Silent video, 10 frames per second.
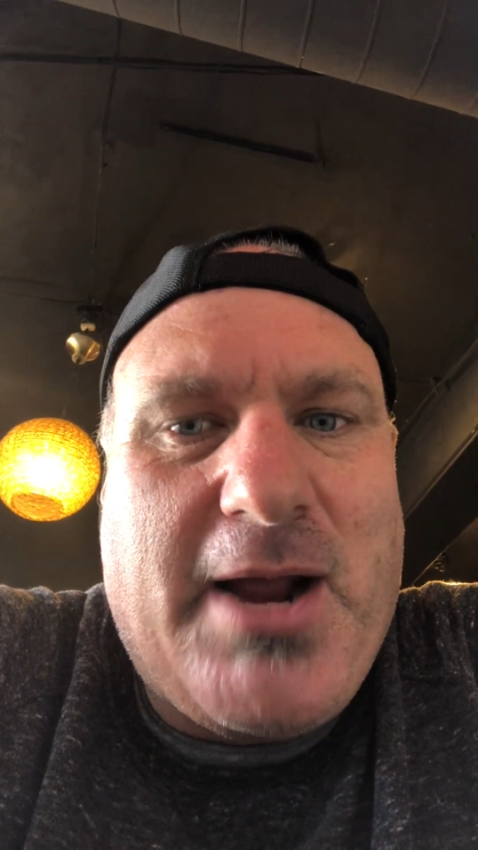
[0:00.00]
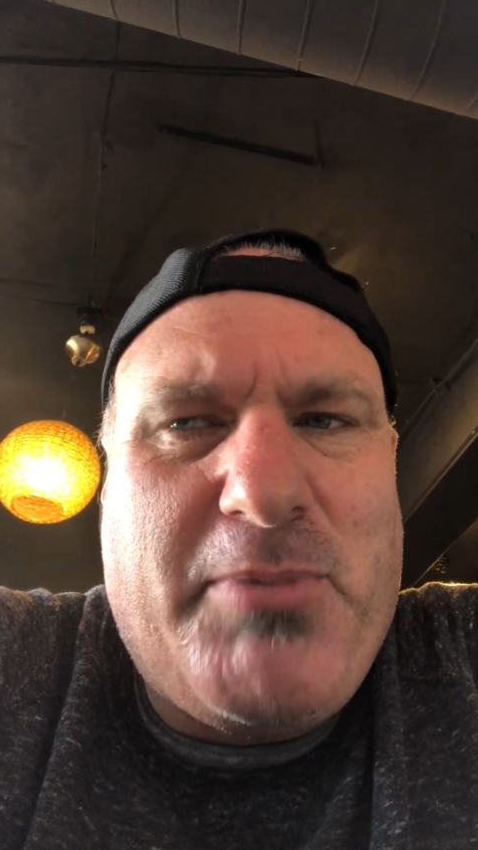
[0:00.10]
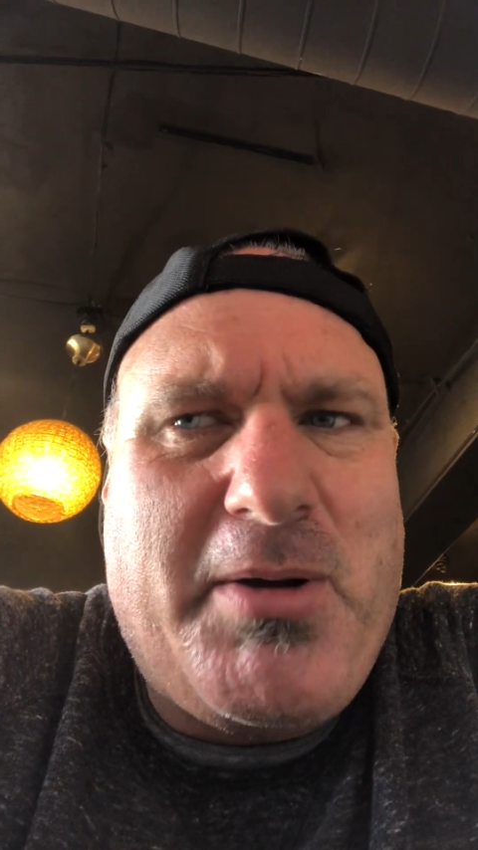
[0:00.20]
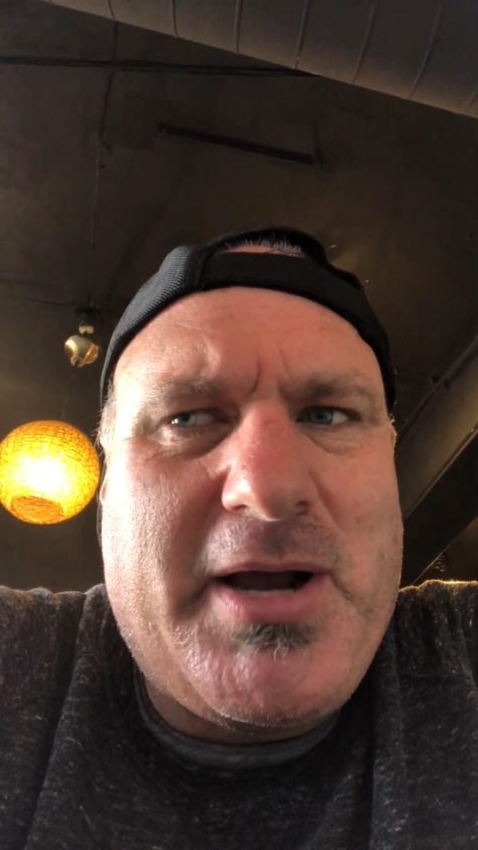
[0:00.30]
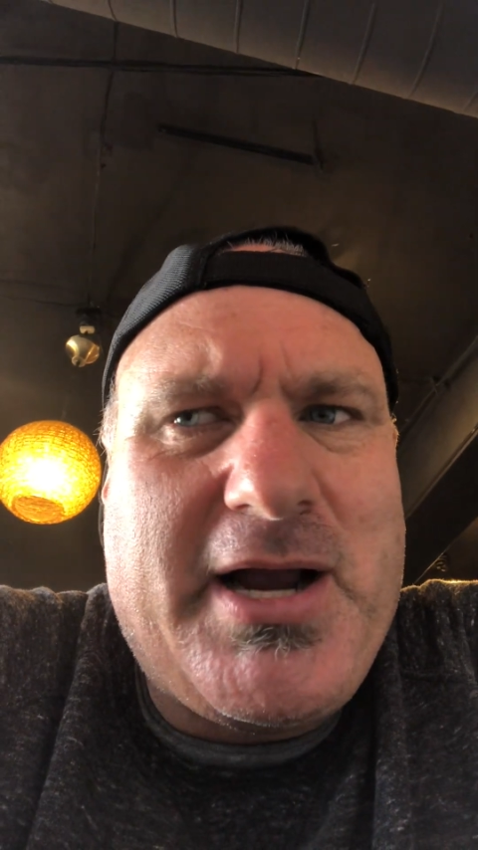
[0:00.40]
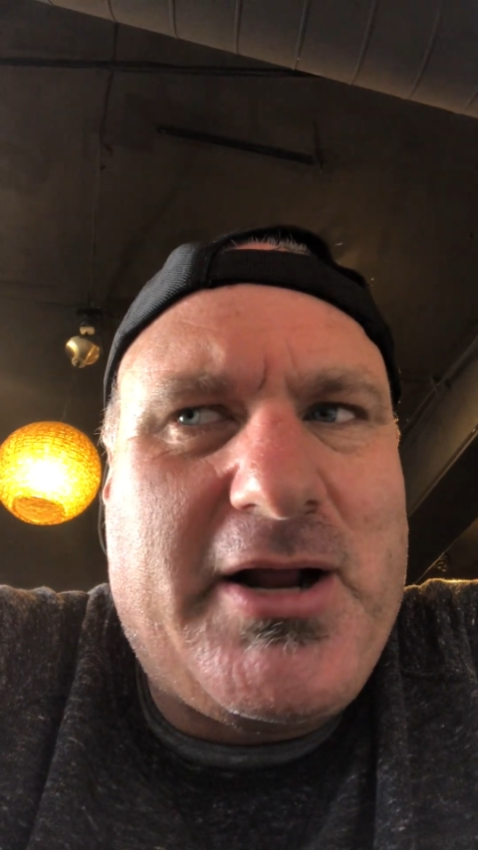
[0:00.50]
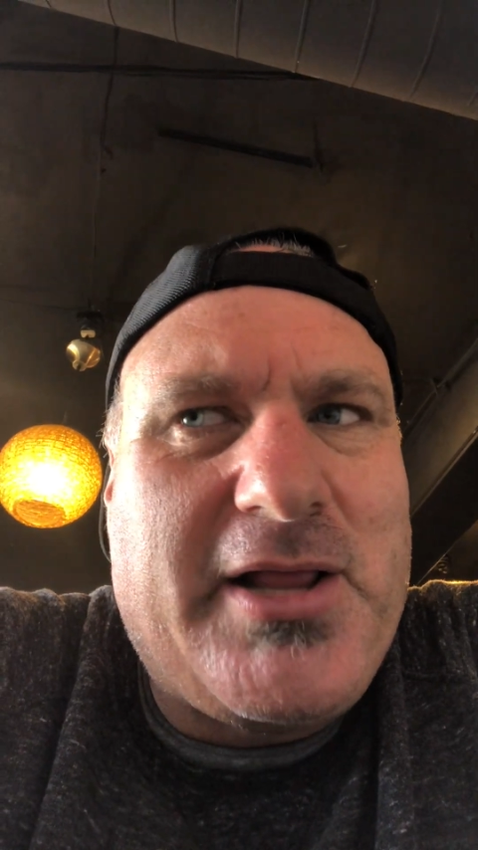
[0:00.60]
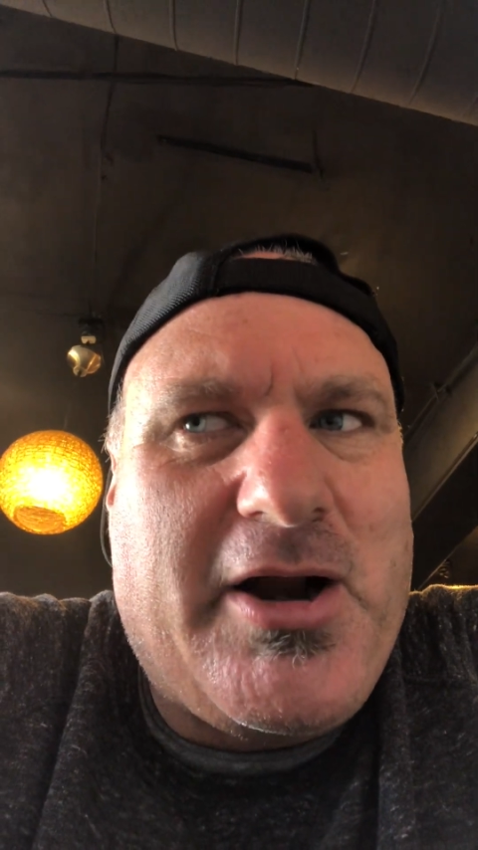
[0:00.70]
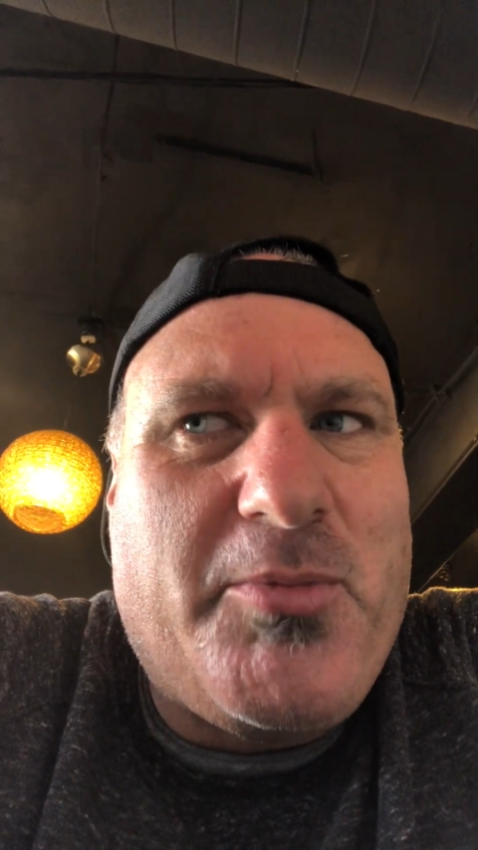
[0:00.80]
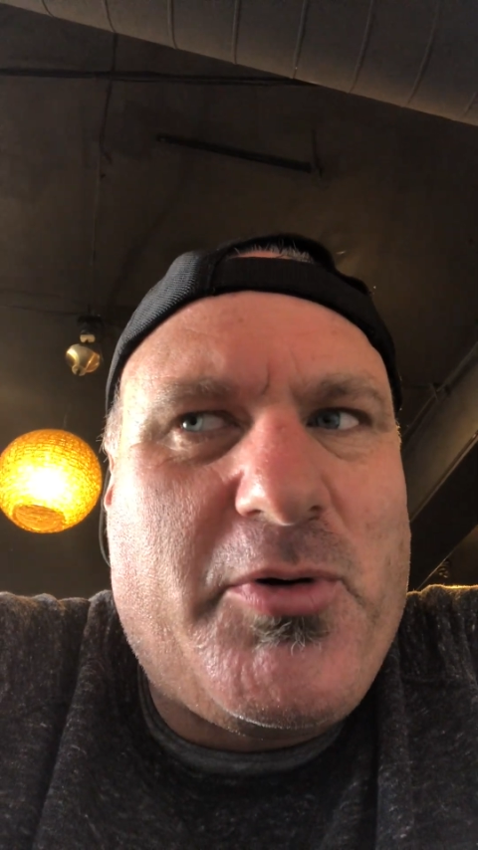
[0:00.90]
I probably got out of the
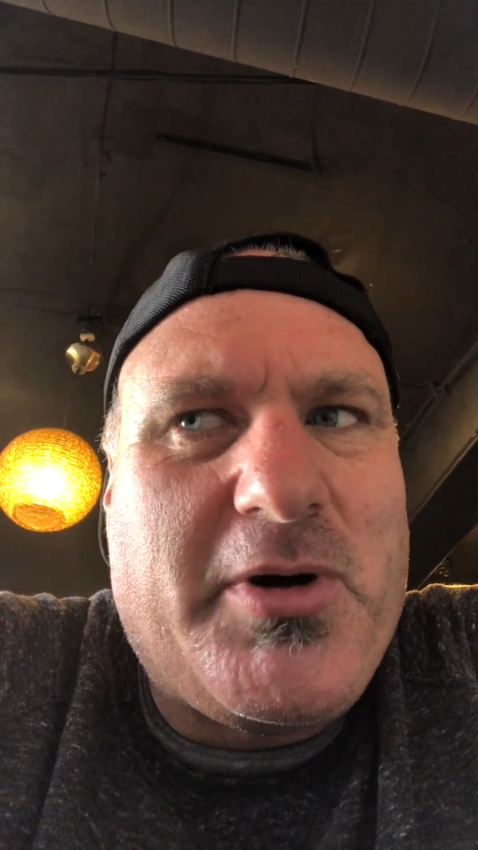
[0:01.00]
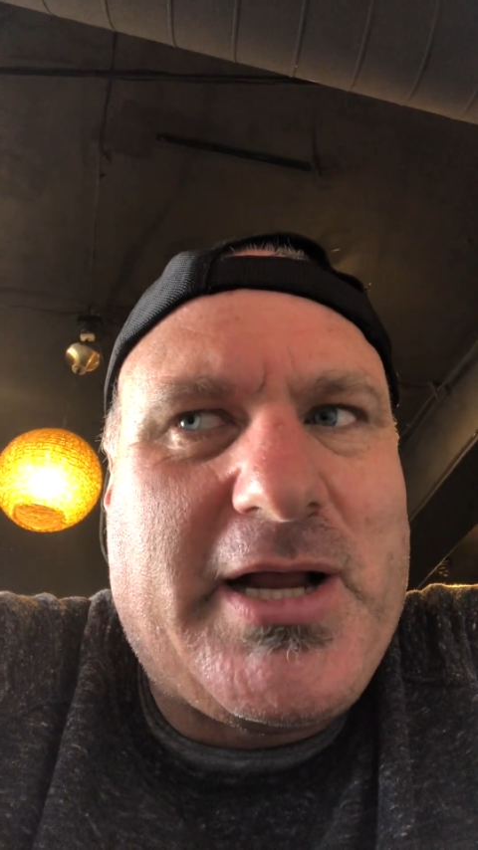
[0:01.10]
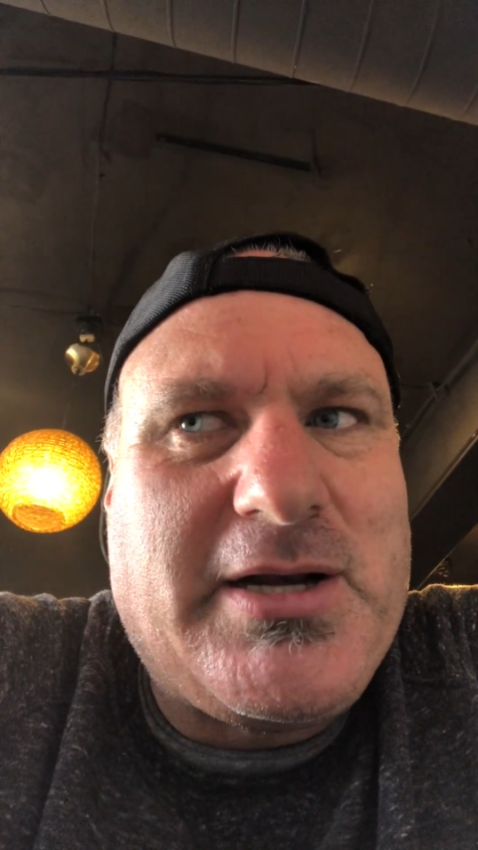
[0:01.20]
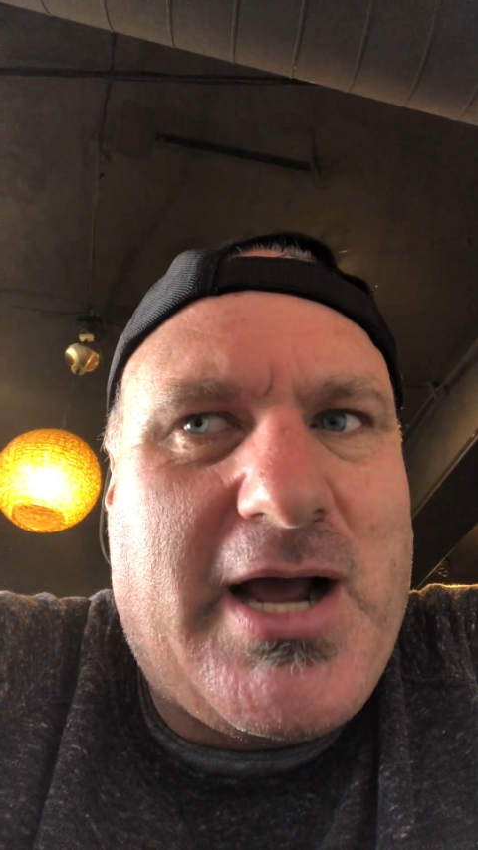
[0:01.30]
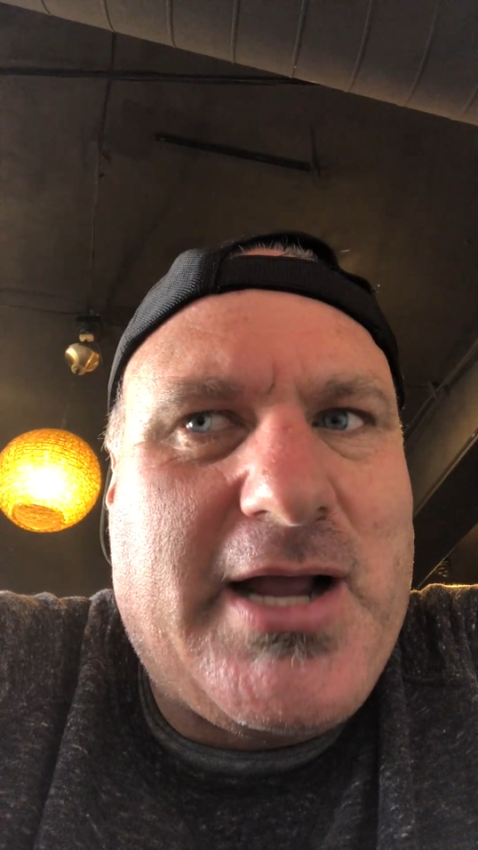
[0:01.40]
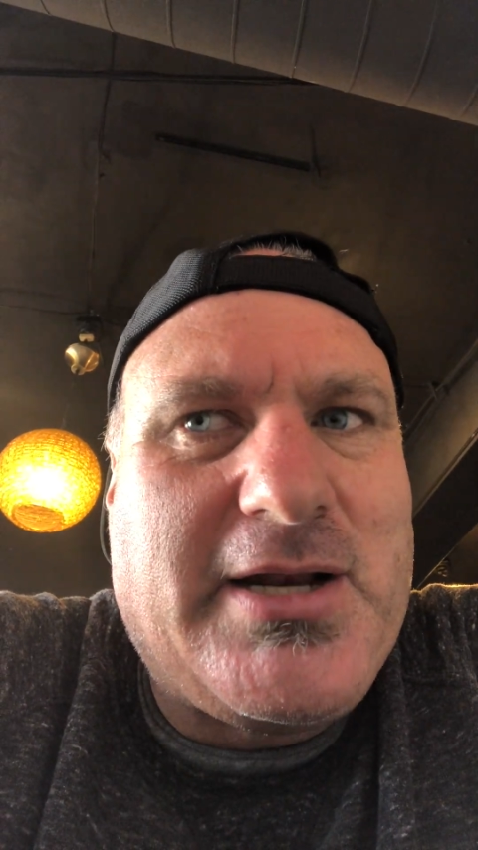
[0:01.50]
airport like 9,